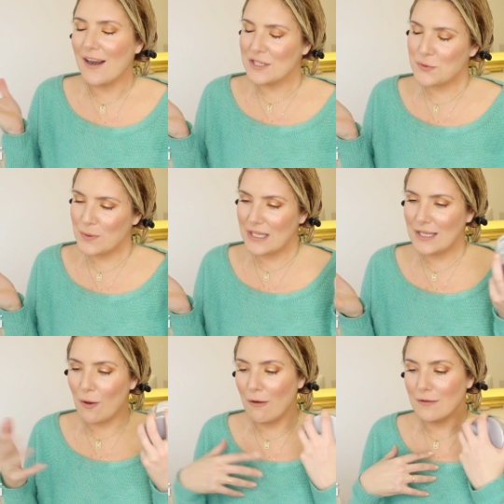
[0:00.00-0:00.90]
aren't
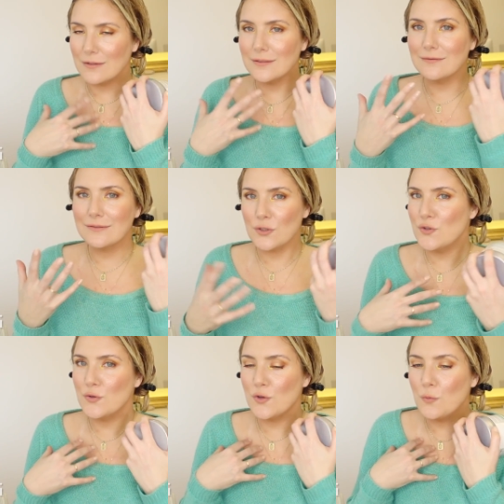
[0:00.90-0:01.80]
we all,
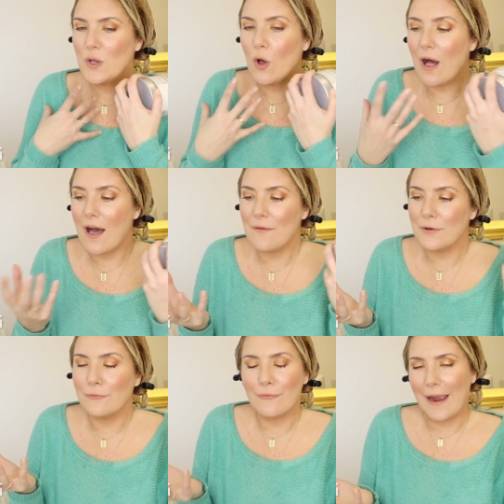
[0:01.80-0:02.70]
don't we all
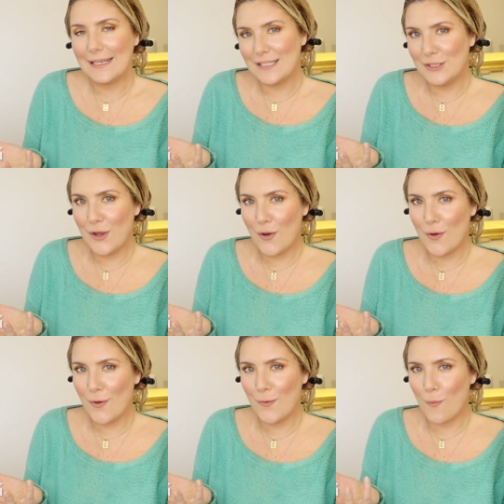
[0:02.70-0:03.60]
have a right to
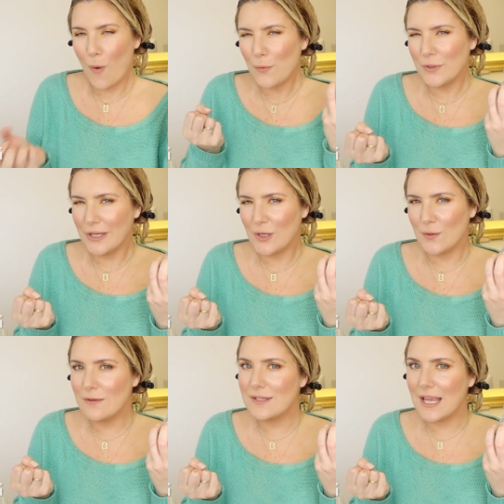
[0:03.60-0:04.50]
know what we're
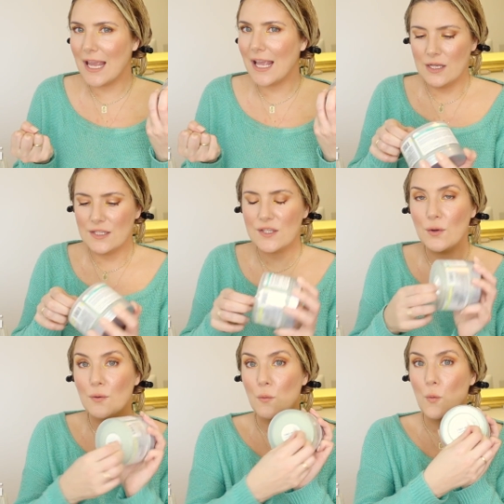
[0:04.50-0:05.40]
using?
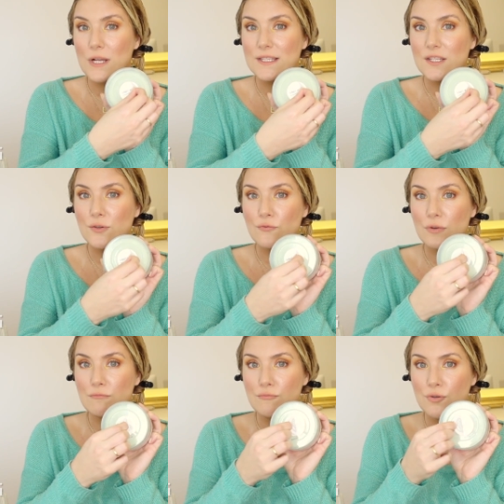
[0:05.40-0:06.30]
So once you
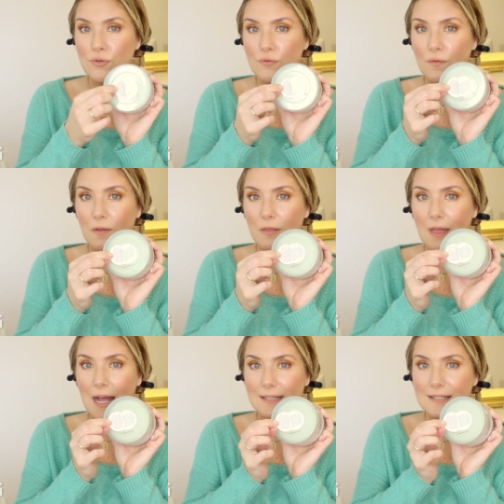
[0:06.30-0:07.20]
remove
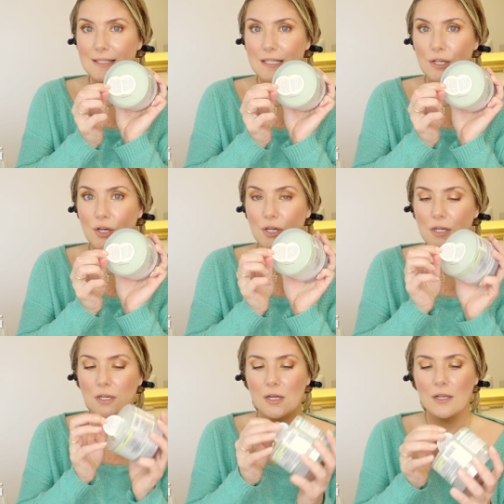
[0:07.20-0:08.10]
that
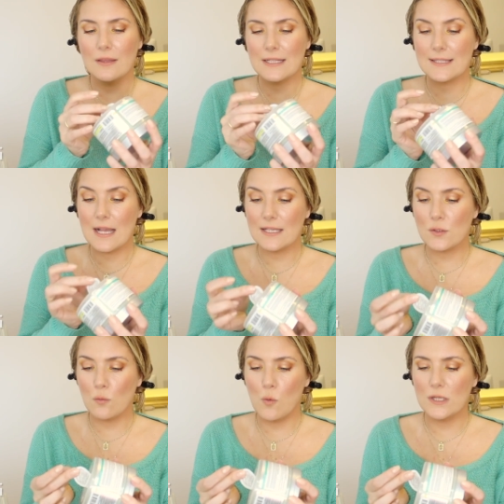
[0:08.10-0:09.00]
sticker that
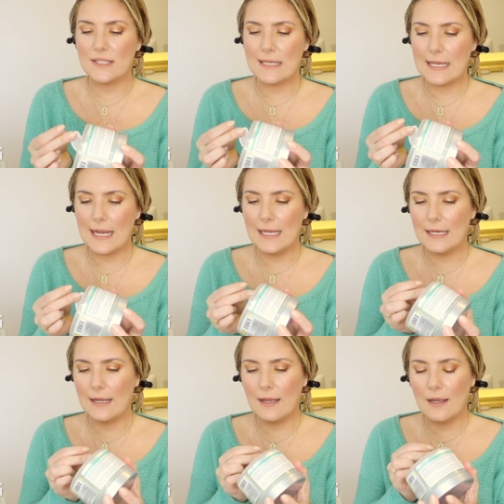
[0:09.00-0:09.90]
says what's in
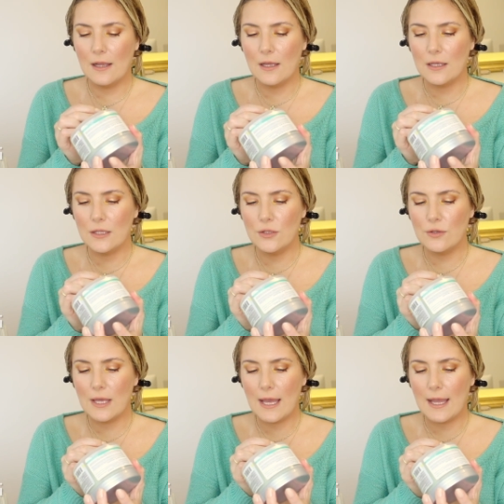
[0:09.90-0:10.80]
it,
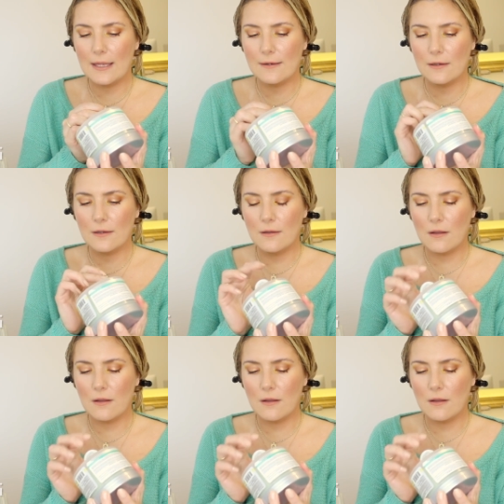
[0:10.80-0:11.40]
you get